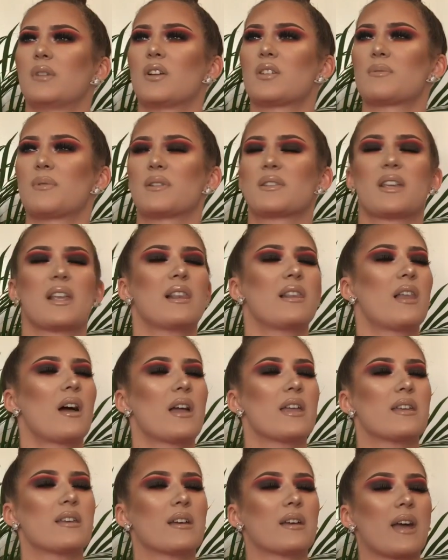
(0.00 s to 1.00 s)
was about to say
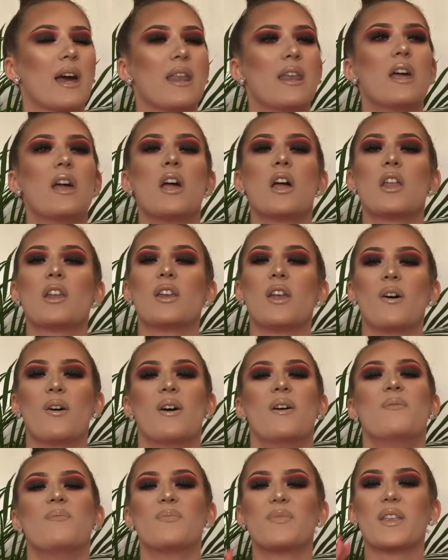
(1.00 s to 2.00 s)
like again. No,
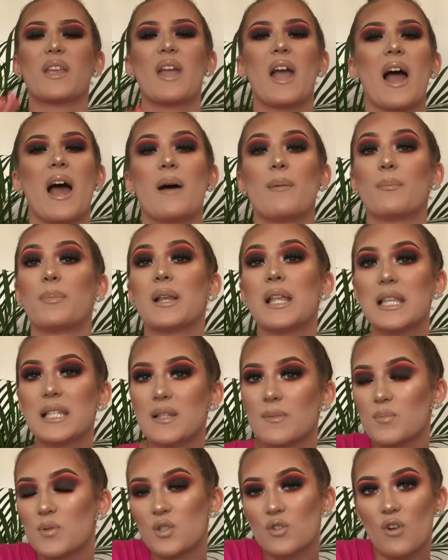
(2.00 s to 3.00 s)
please
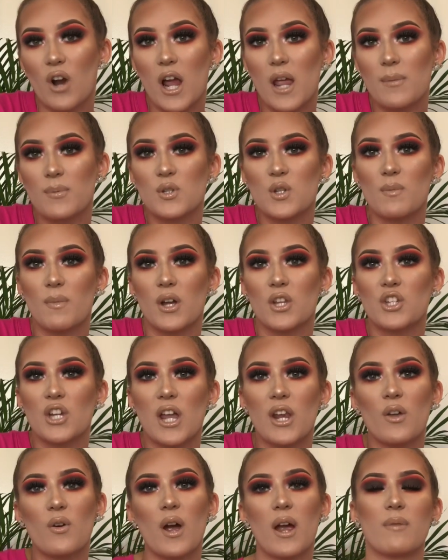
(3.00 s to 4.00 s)
subscribe to my
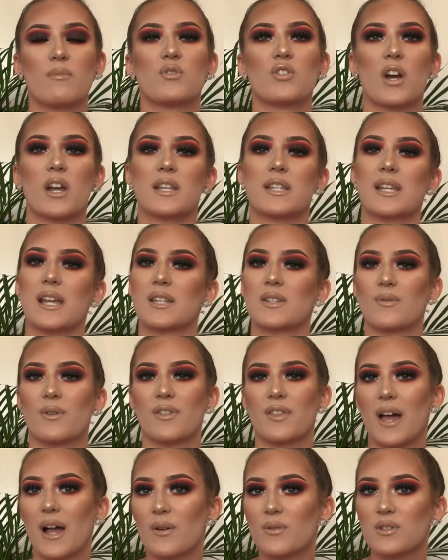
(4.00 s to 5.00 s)
channel. I'm trying to get to
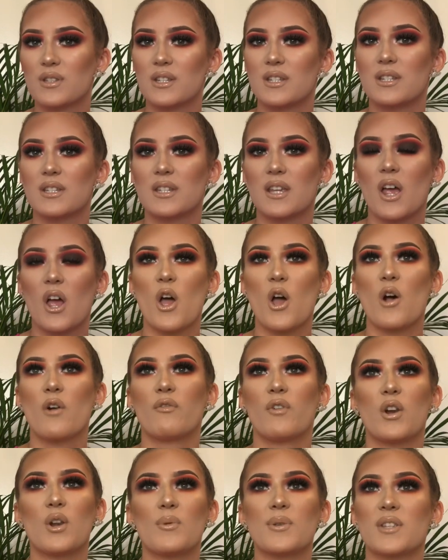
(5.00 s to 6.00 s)
1,000
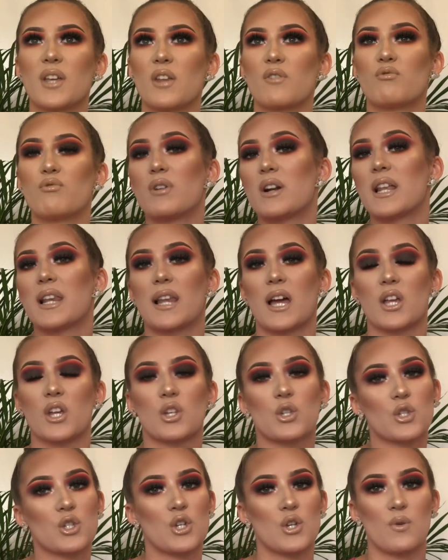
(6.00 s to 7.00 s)
followers. I'd really
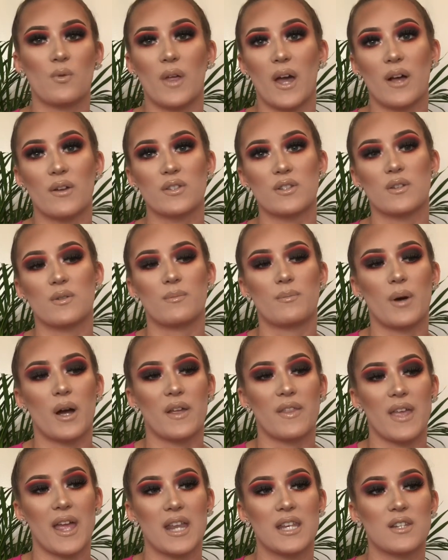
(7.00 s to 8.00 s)
like 2,000 by
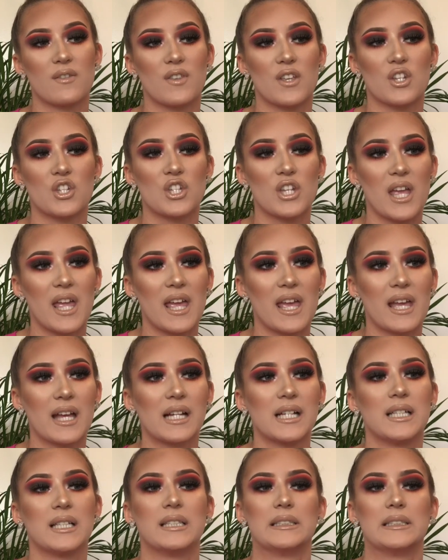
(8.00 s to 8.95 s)
the end of this year,